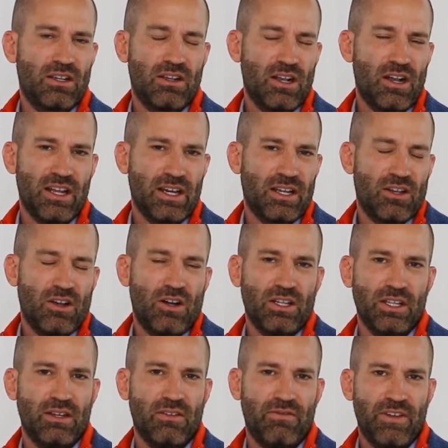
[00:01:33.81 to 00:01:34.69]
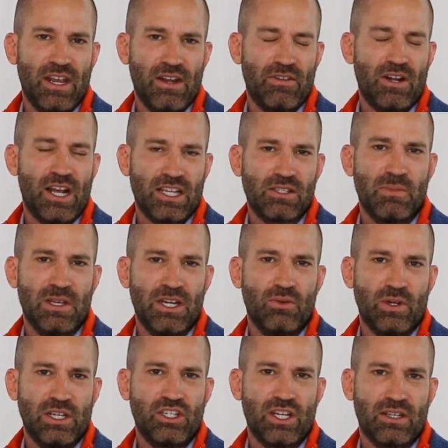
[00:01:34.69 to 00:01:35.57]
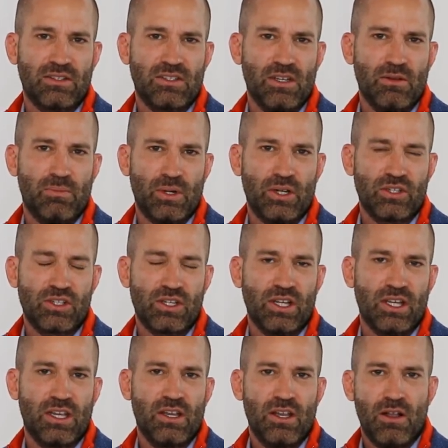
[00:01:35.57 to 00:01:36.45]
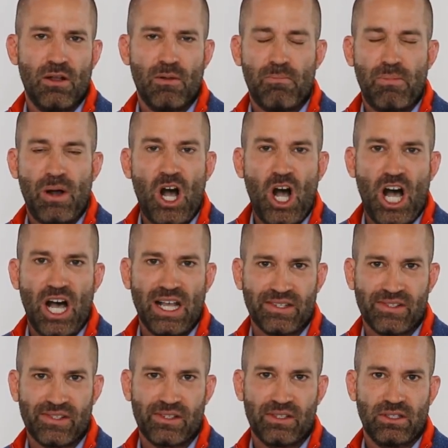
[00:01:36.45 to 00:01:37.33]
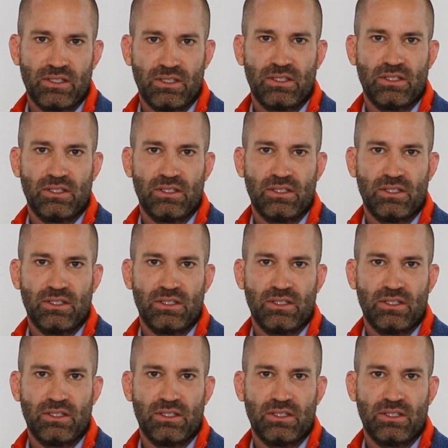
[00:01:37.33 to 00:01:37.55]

kind of called in a favor, asked me to reach out to you personally. Pause.